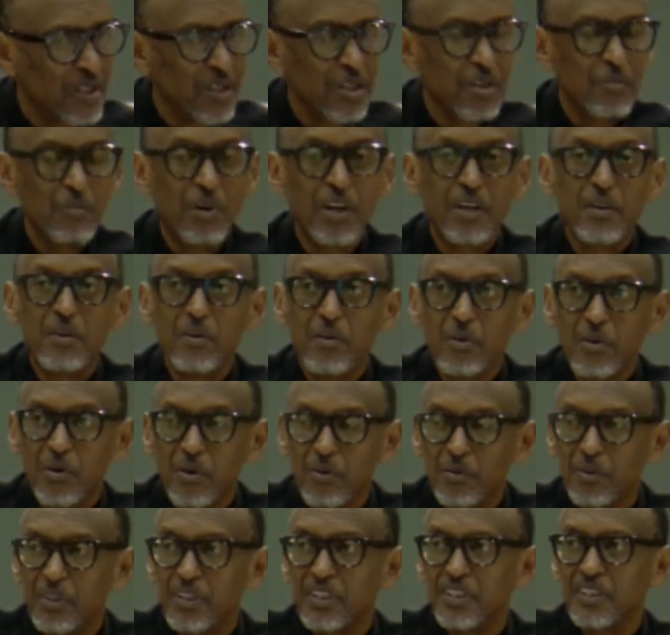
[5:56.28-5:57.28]
But
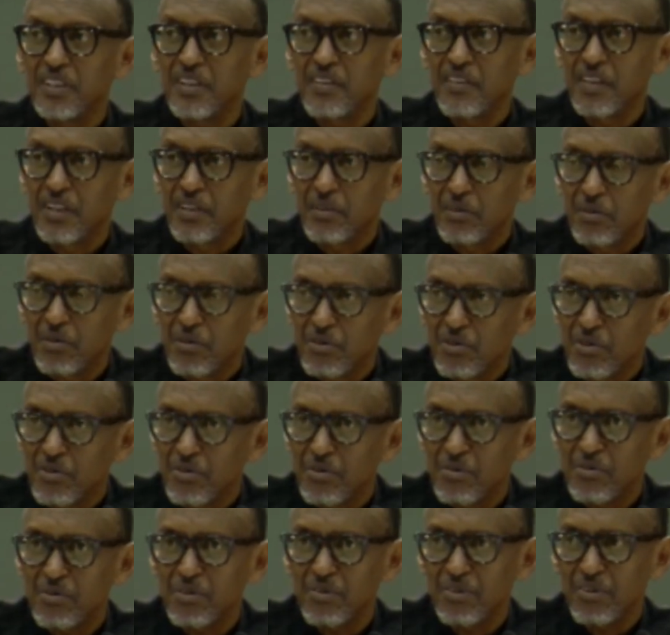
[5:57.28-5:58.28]
knowing that
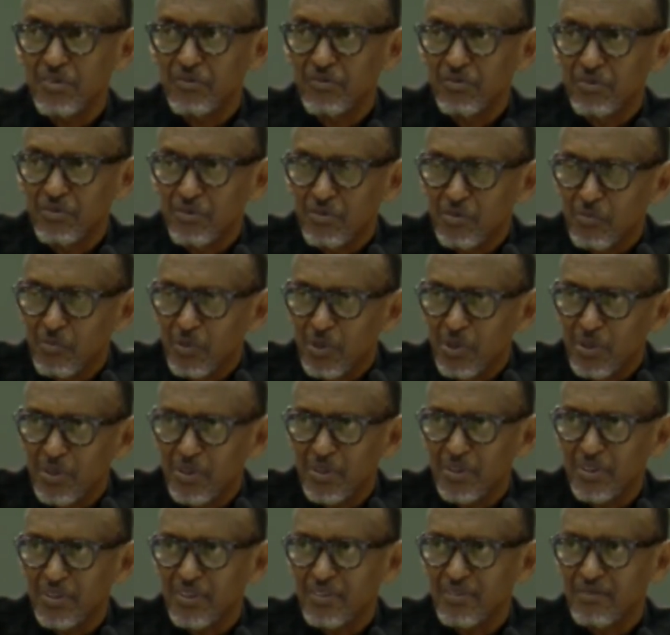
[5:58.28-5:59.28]
also
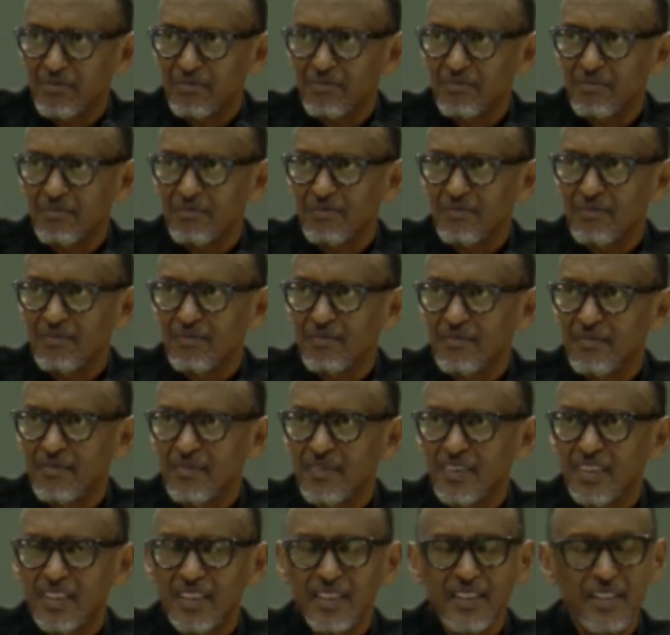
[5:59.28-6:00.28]
football
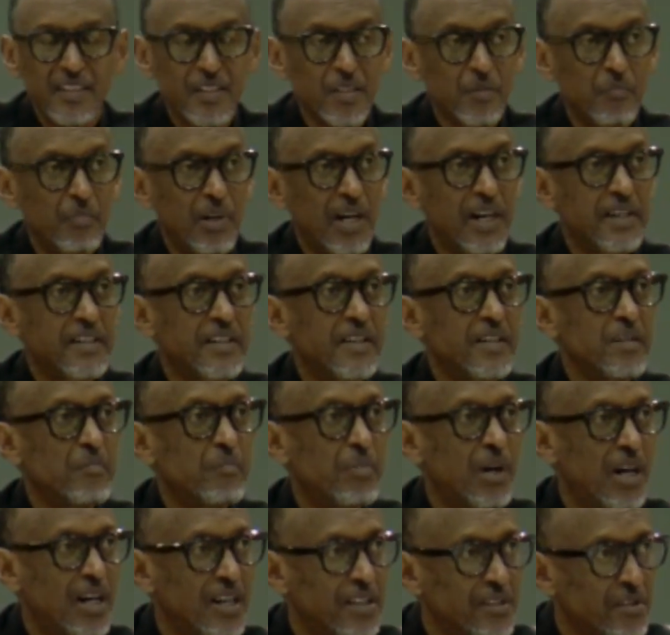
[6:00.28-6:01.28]
is part and
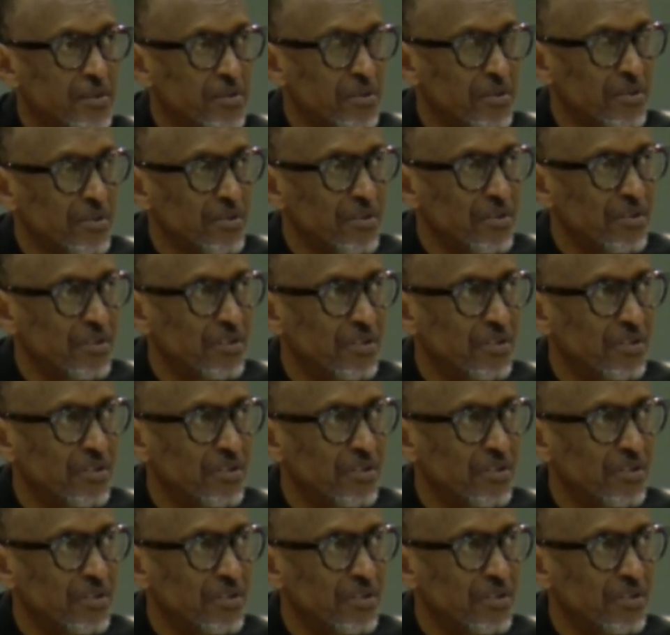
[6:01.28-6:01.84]
parcel